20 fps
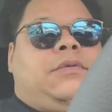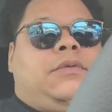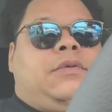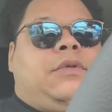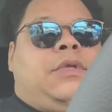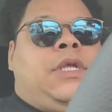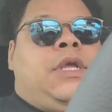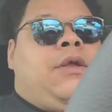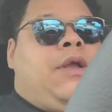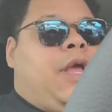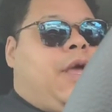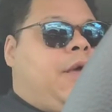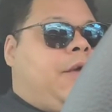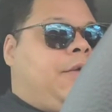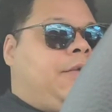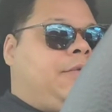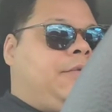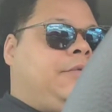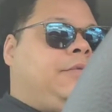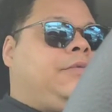You
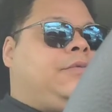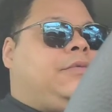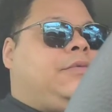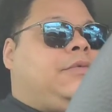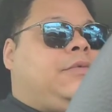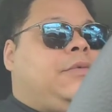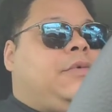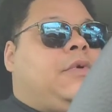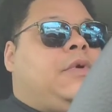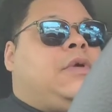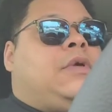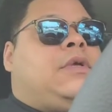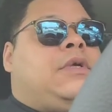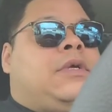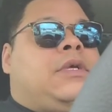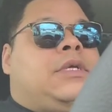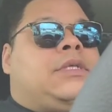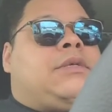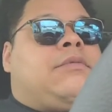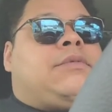know?
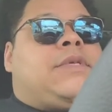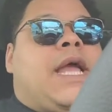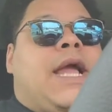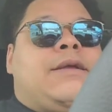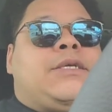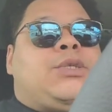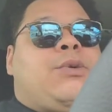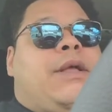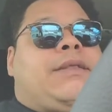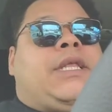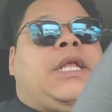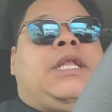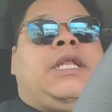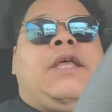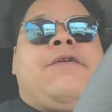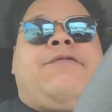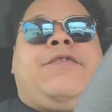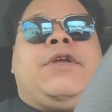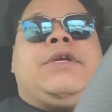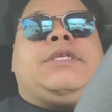Sometimes you have to
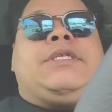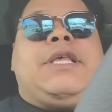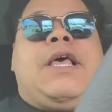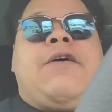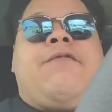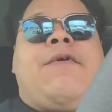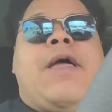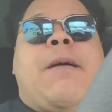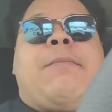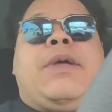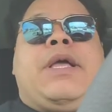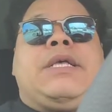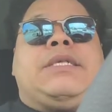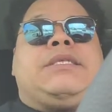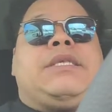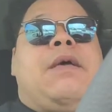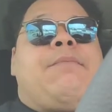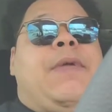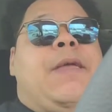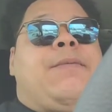lift yourself out,
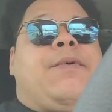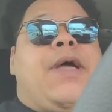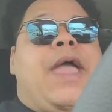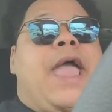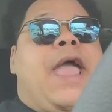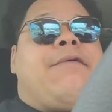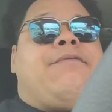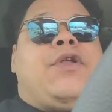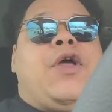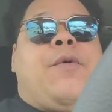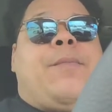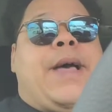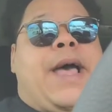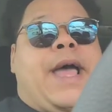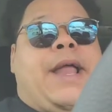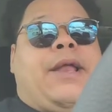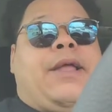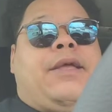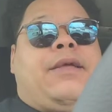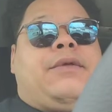because some people have
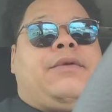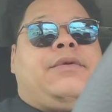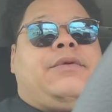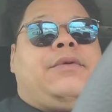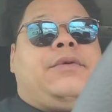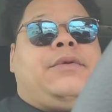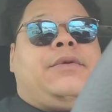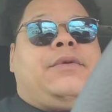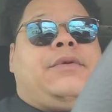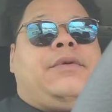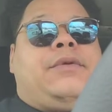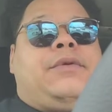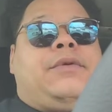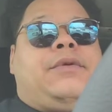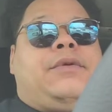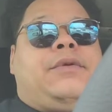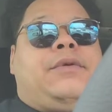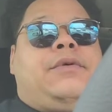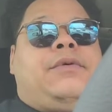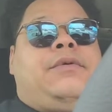nobody.
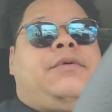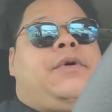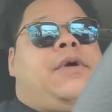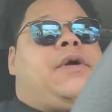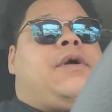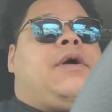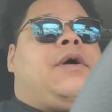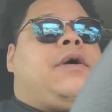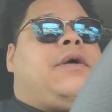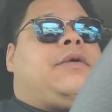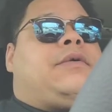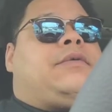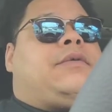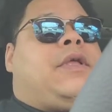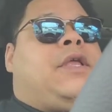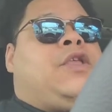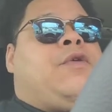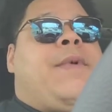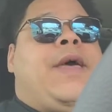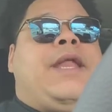Oh, girl,
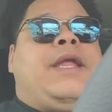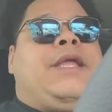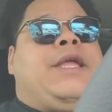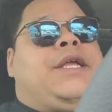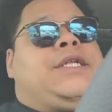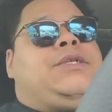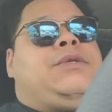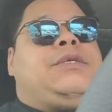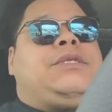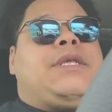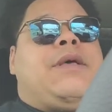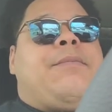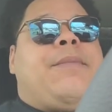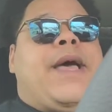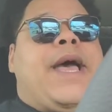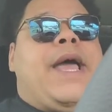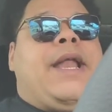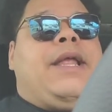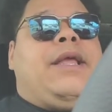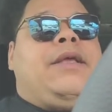you better get you
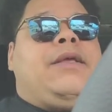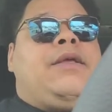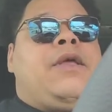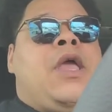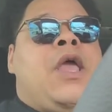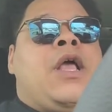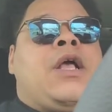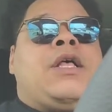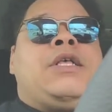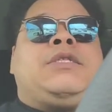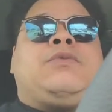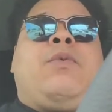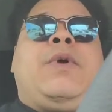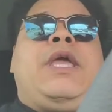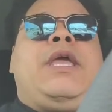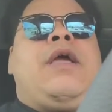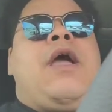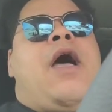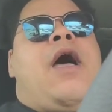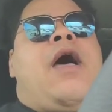somebody, because
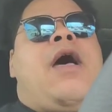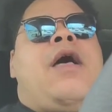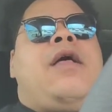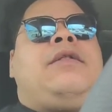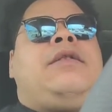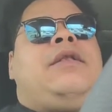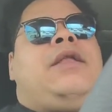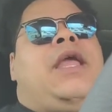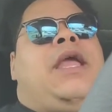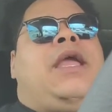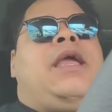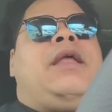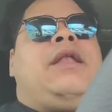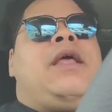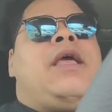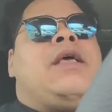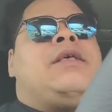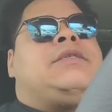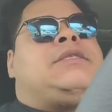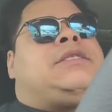we all
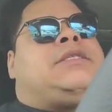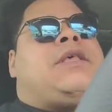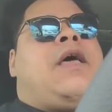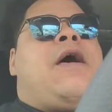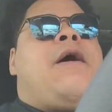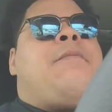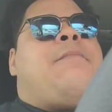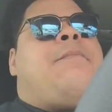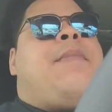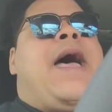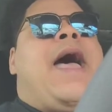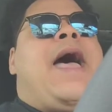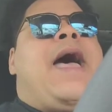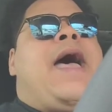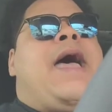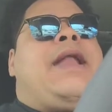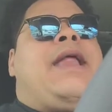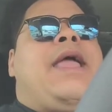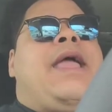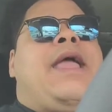need
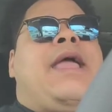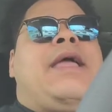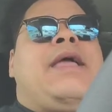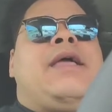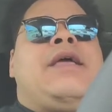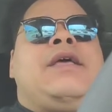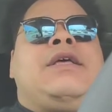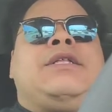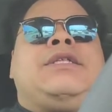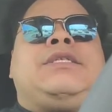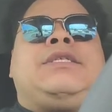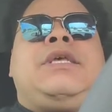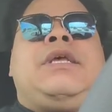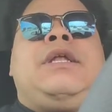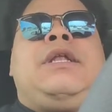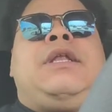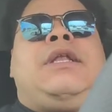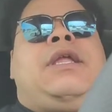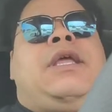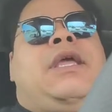somebody to
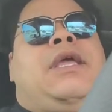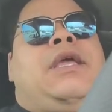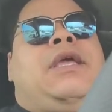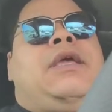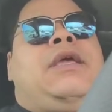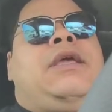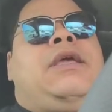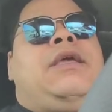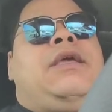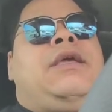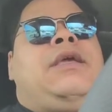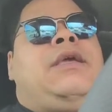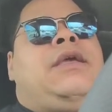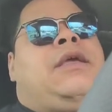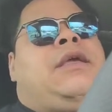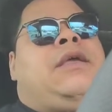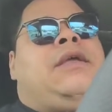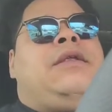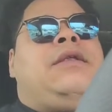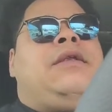
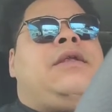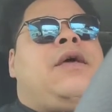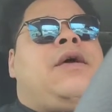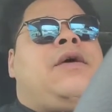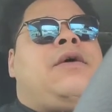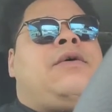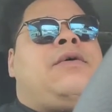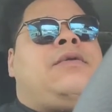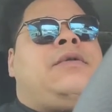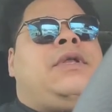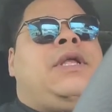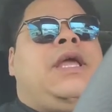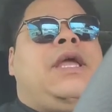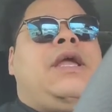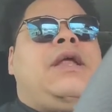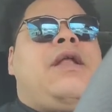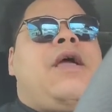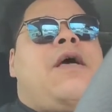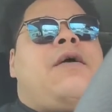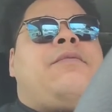lean
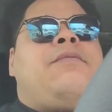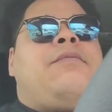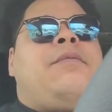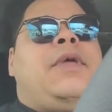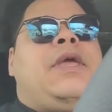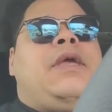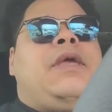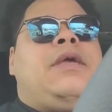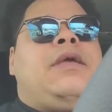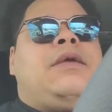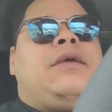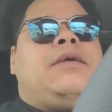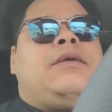on me.